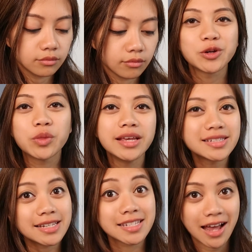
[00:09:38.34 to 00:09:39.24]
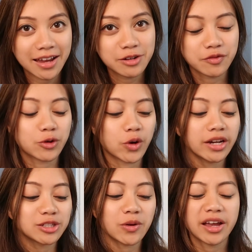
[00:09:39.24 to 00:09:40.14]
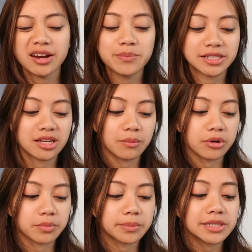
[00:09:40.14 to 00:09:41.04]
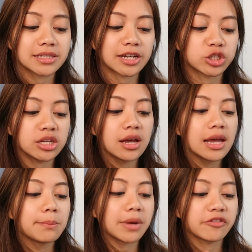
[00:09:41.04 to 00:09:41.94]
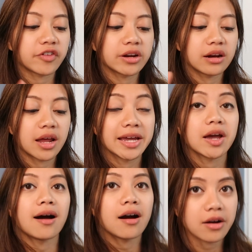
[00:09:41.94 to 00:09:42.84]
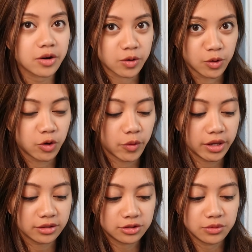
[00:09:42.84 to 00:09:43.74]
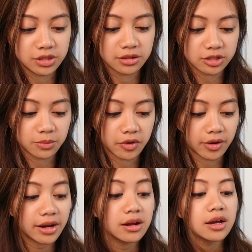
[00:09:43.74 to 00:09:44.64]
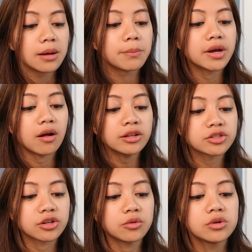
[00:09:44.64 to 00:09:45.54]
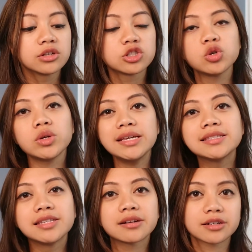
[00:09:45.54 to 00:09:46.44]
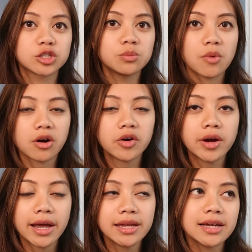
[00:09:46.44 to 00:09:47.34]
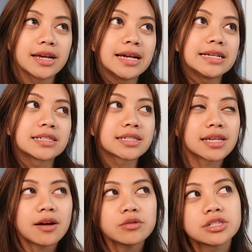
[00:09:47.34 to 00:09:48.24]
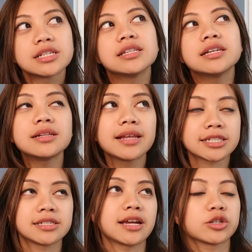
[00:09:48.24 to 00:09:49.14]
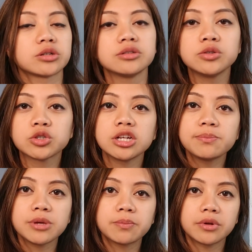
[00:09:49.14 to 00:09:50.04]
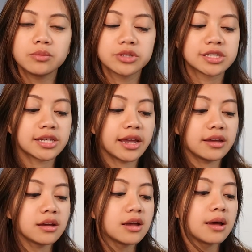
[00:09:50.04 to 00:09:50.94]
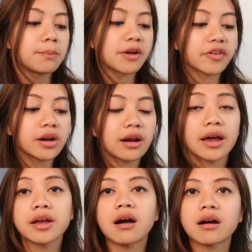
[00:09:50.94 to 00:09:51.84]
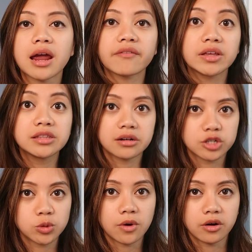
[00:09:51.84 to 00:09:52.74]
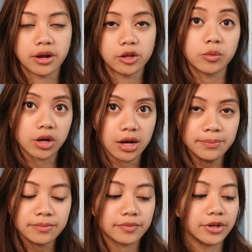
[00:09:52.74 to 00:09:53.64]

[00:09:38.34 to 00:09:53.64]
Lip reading: So this is kind of correct, so I kind of mess it up on purpose. It's actually, my friend and I are going to eat dinner tomorrow night. But also, to eat dinner tomorrow night sounds a little less natural. Usually people would say, my friend and I are having dinner tomorrow night. You wanna come?